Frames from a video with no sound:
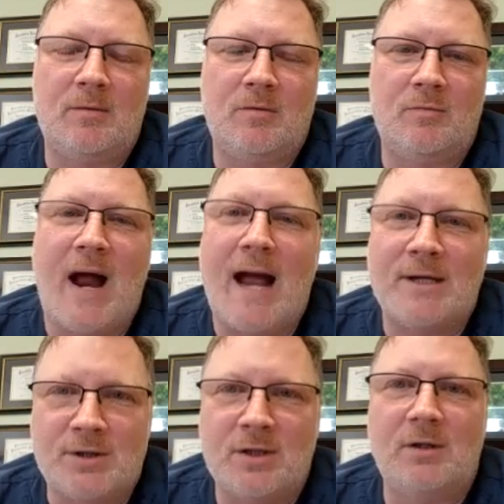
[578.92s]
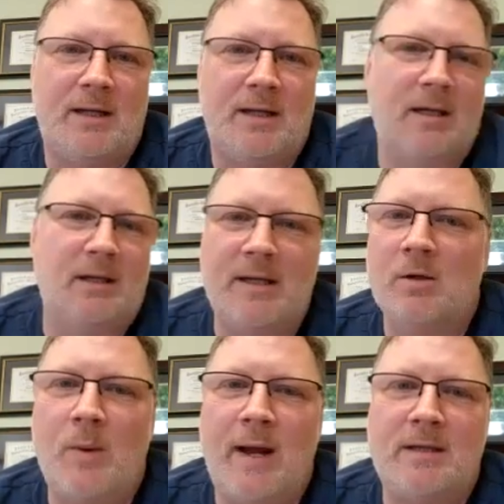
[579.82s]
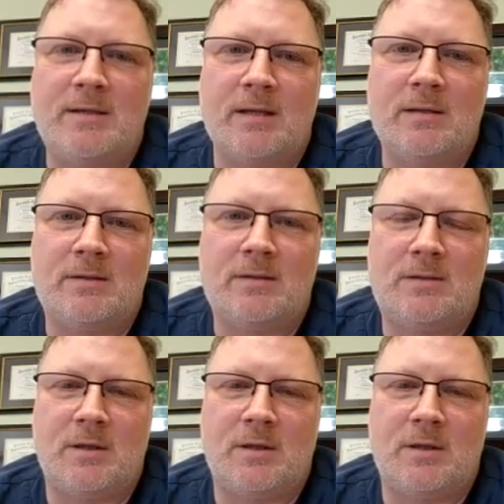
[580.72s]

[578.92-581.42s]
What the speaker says: rational and a legal way to